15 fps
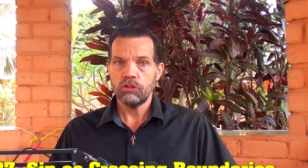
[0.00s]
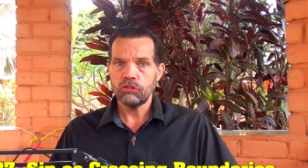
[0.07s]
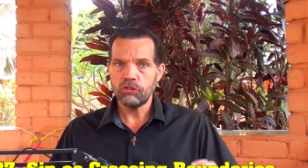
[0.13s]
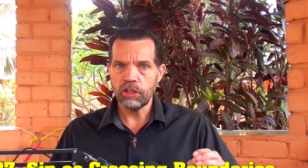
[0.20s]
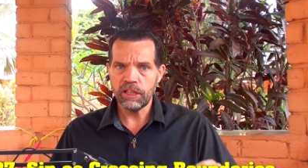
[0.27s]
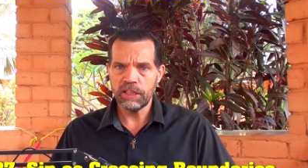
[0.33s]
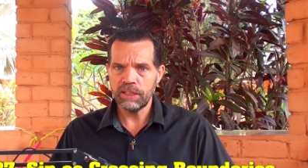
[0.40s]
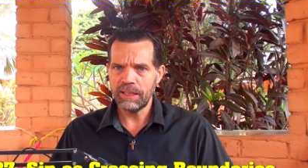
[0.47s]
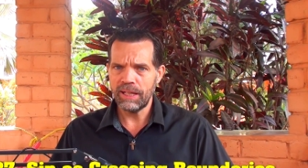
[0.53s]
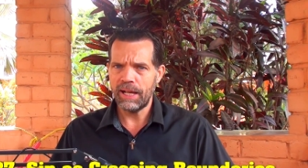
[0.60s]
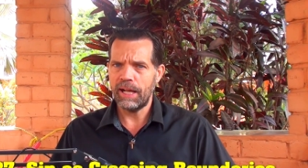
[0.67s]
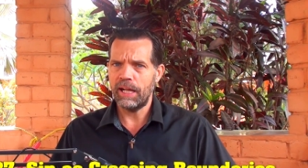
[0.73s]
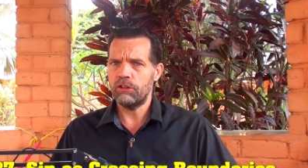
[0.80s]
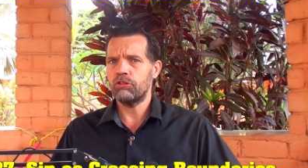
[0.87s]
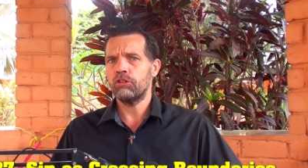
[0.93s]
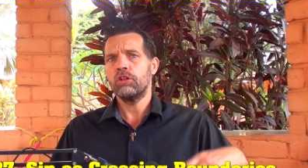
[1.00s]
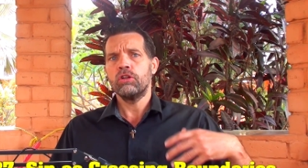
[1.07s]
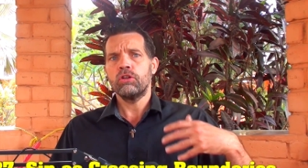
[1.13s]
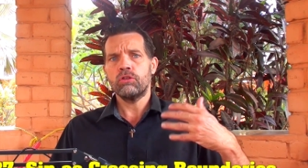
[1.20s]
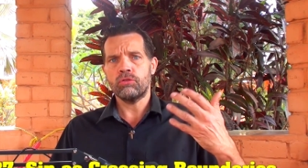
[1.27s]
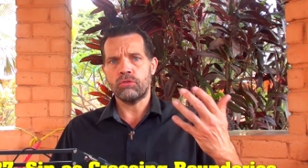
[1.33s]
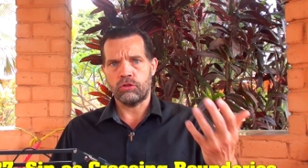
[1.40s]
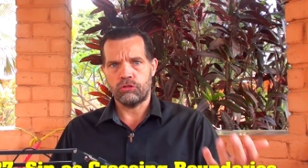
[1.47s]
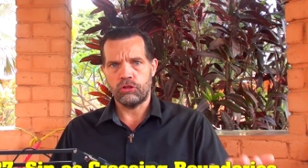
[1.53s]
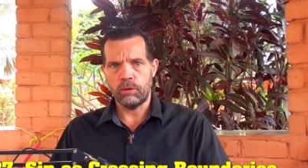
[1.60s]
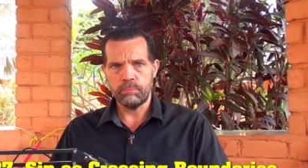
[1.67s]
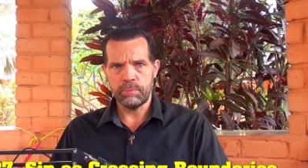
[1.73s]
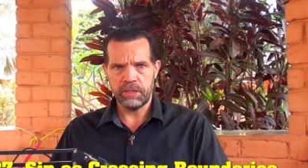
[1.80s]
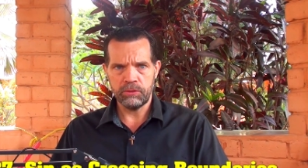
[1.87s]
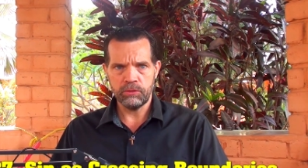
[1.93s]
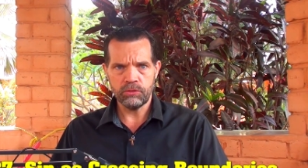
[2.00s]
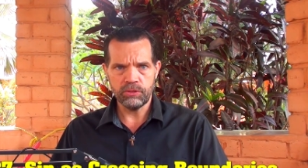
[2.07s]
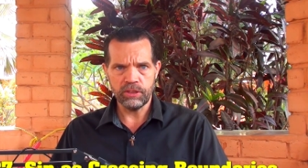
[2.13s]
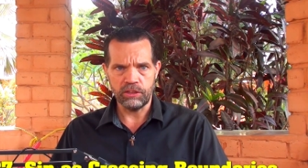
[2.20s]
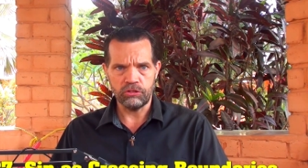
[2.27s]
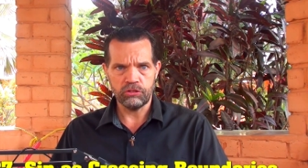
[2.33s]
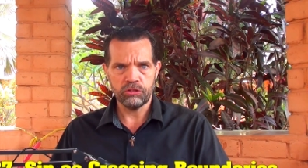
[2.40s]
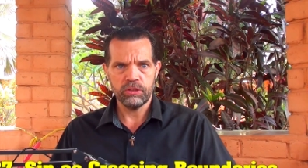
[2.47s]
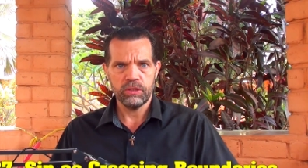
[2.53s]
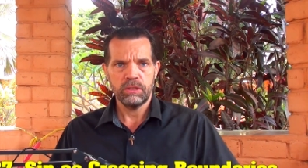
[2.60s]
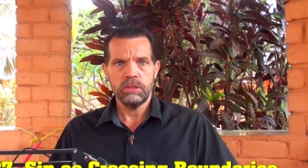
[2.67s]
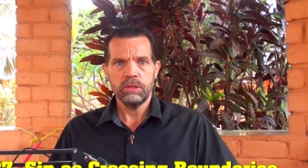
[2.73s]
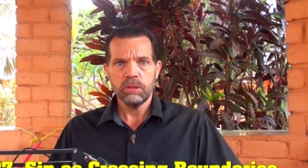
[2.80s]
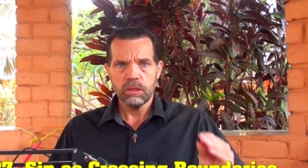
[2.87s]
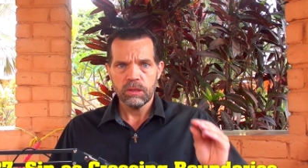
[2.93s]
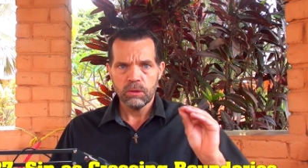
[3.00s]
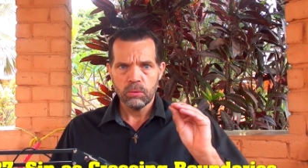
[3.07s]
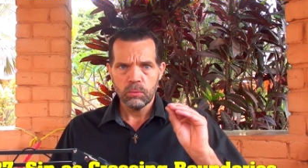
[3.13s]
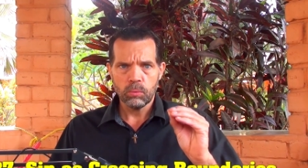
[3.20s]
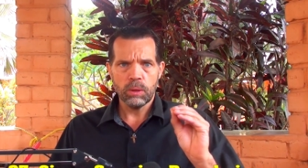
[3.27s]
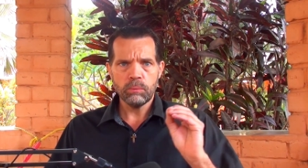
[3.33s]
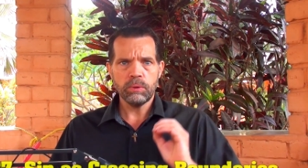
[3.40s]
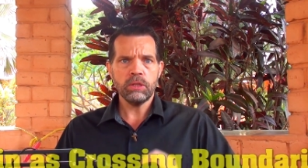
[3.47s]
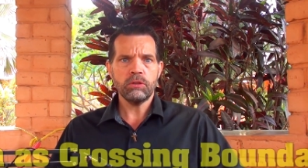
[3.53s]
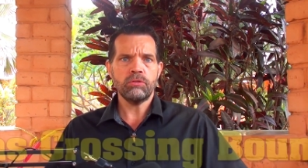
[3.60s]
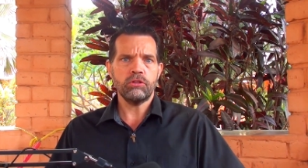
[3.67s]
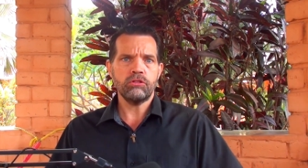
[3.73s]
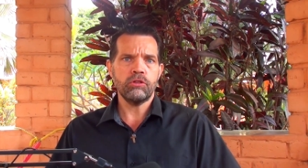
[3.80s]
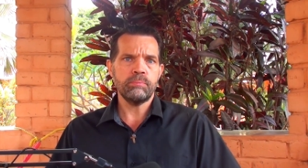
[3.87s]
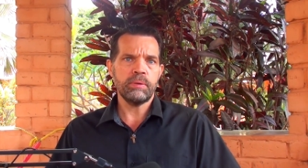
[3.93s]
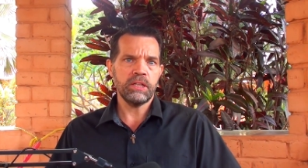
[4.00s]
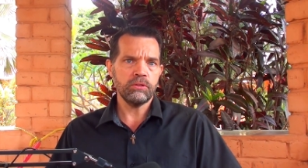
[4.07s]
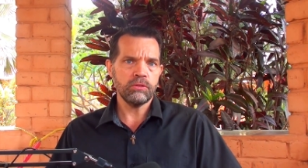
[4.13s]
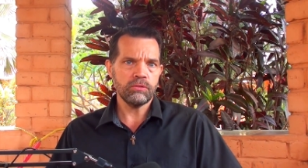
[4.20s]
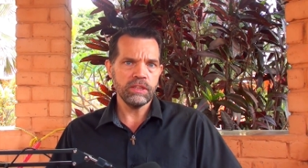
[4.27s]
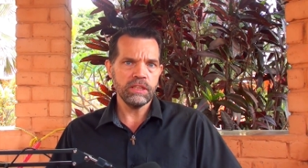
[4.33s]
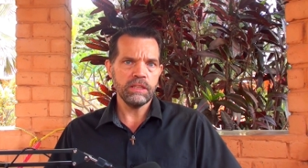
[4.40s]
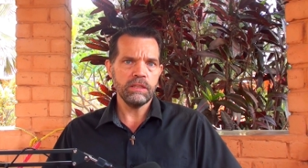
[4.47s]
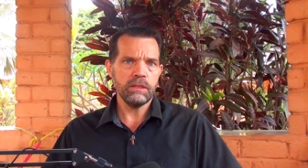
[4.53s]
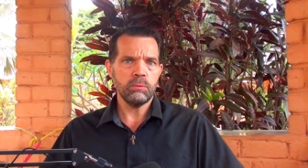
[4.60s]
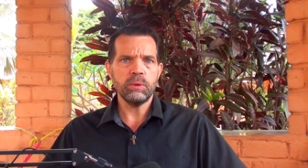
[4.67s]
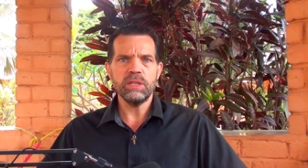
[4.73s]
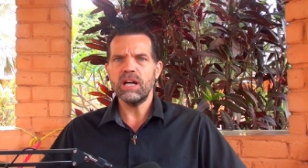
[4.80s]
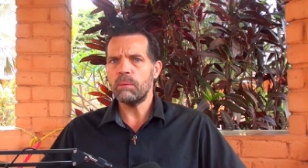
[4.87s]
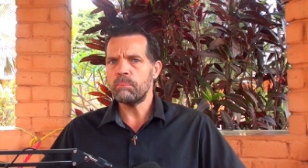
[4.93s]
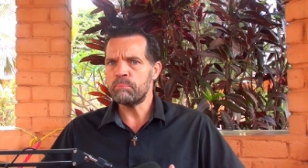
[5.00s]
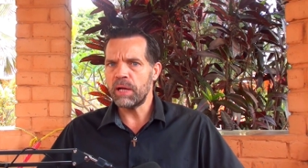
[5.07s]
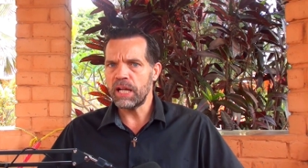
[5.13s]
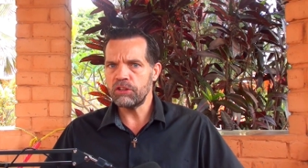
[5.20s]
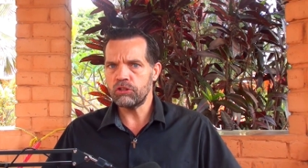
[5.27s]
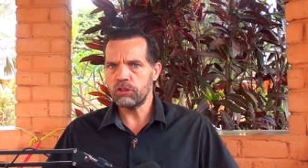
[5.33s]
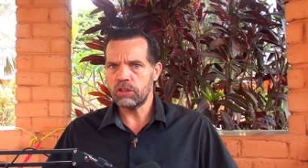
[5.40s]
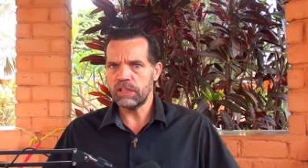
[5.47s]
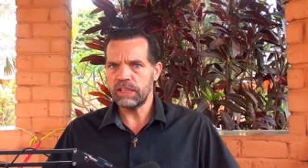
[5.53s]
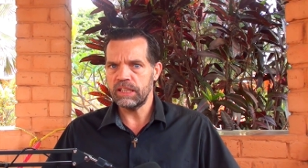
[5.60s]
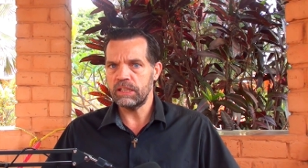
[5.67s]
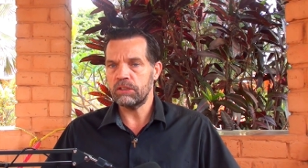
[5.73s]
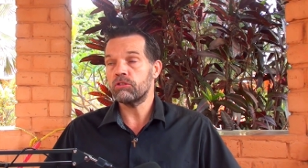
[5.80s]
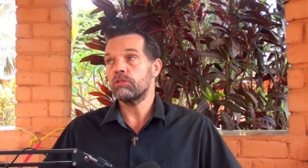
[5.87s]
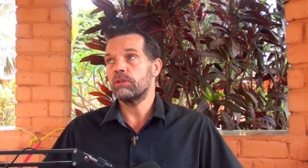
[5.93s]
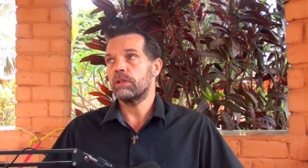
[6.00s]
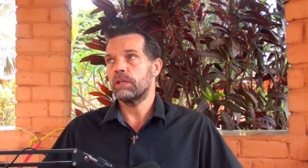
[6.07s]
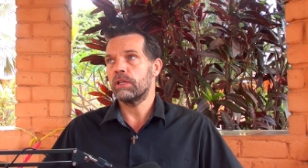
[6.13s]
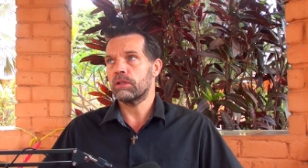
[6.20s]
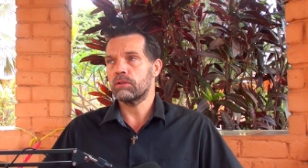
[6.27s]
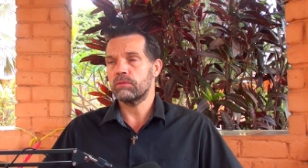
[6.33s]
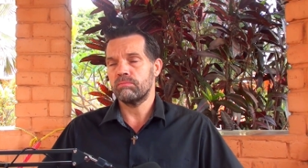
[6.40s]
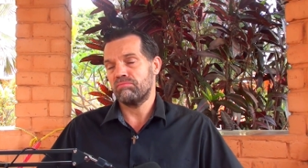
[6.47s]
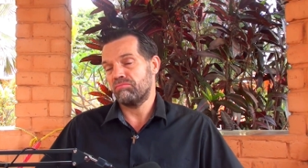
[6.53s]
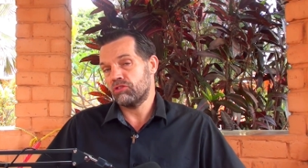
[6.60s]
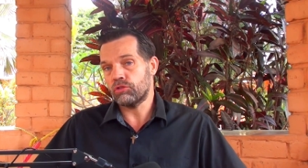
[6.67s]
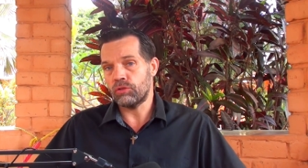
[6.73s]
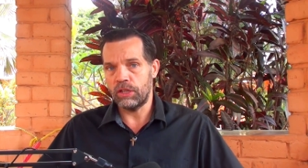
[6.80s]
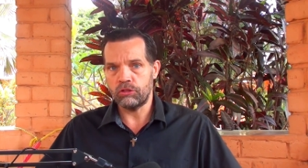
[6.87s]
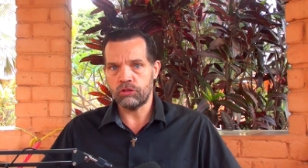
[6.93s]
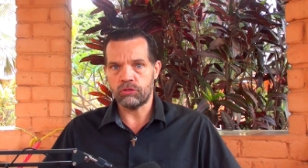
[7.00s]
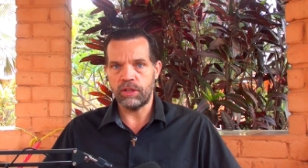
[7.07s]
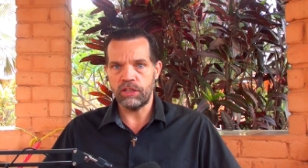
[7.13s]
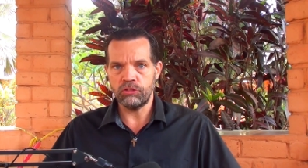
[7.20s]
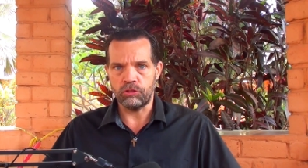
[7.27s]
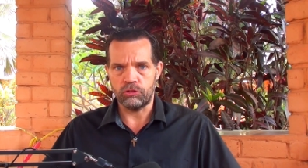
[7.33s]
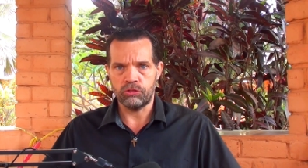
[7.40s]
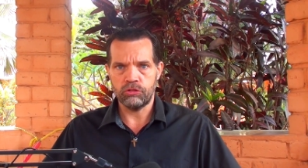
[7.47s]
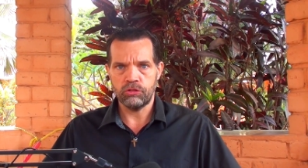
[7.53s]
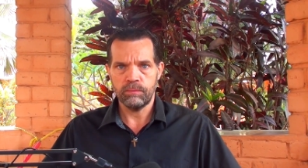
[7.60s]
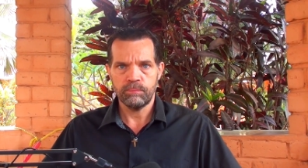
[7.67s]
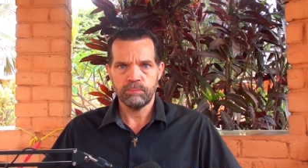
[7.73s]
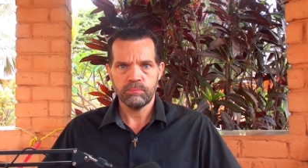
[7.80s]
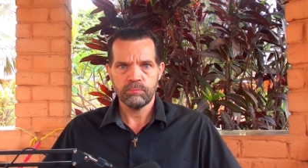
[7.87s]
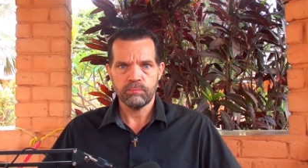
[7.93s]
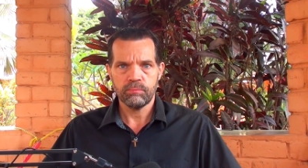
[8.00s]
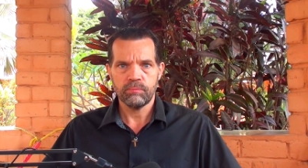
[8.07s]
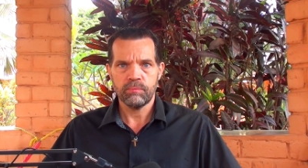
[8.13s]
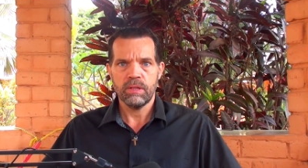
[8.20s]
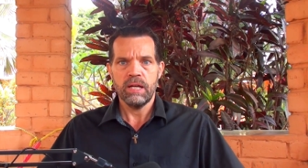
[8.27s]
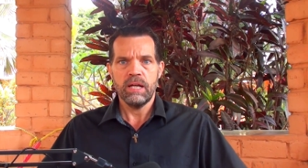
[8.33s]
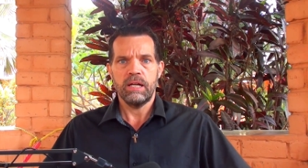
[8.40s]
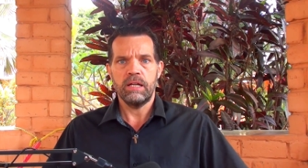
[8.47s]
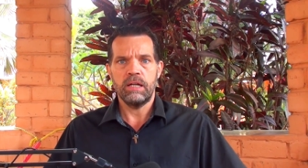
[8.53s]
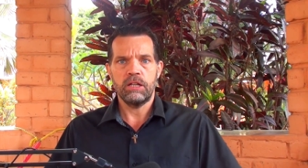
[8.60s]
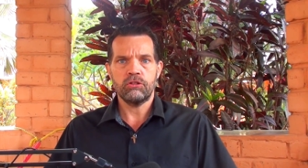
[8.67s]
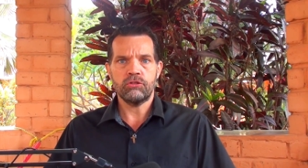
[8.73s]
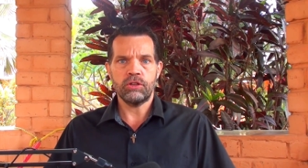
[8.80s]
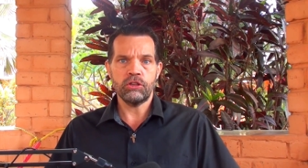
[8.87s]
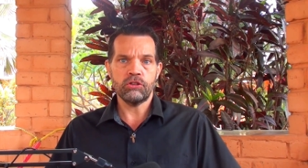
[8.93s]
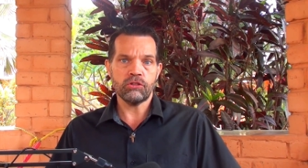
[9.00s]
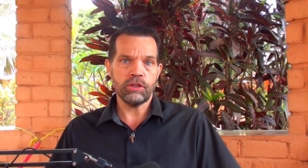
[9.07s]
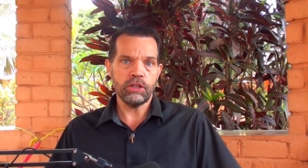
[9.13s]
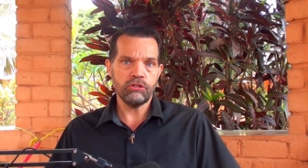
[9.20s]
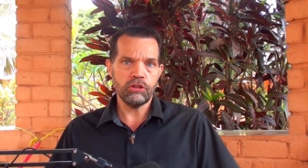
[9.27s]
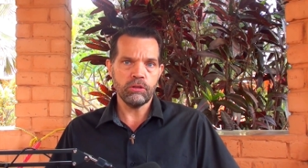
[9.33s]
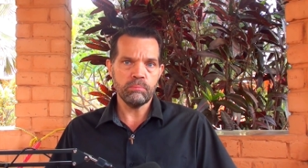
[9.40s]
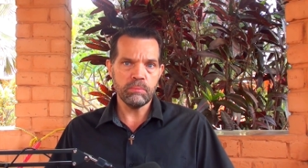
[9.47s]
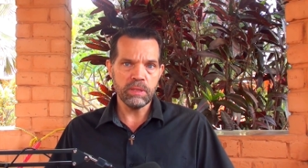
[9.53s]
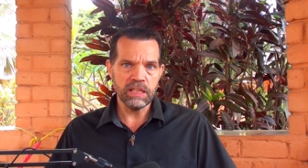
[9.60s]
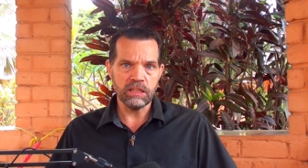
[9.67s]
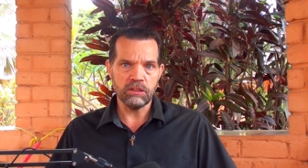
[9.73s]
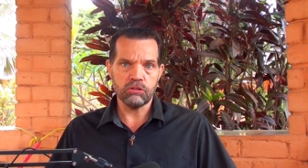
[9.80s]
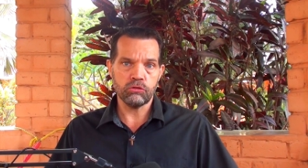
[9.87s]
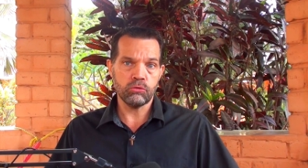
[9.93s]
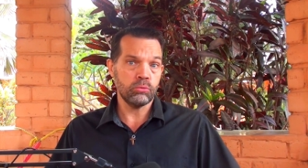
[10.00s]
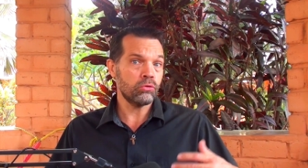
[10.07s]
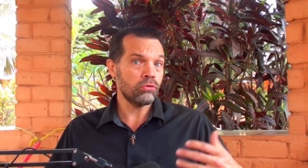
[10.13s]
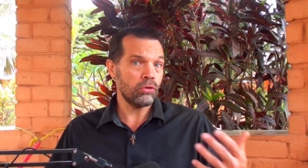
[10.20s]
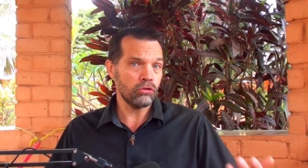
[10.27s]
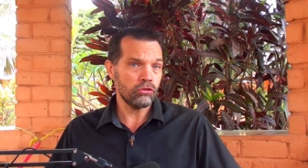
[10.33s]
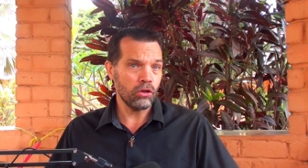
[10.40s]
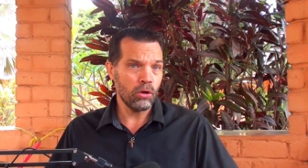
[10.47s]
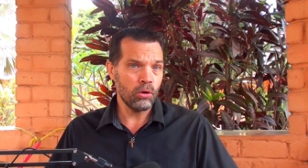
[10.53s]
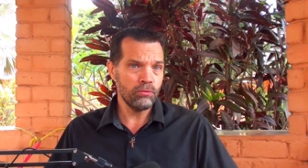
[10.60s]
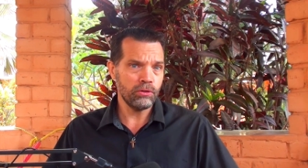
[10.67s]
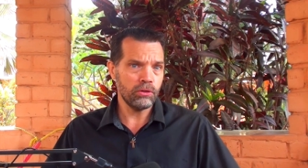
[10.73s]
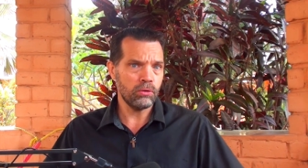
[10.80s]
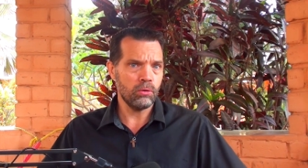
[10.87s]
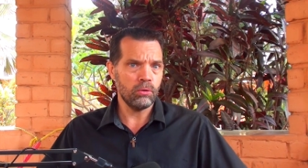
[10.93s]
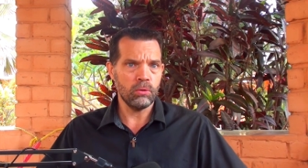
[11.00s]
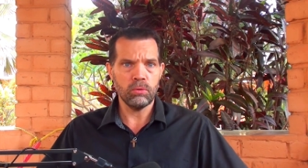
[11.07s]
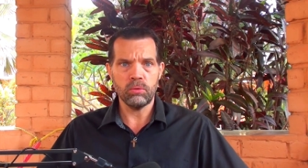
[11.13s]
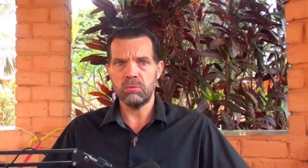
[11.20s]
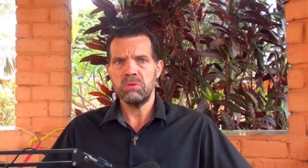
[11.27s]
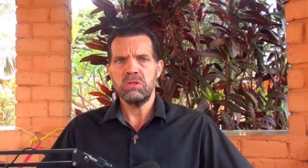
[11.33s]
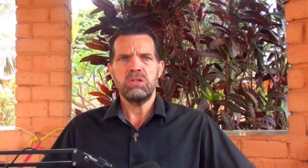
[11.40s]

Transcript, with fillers: Sin as crossing boundaries. When we cross the boundary, we are basically transgressors. Transgression means to cross over or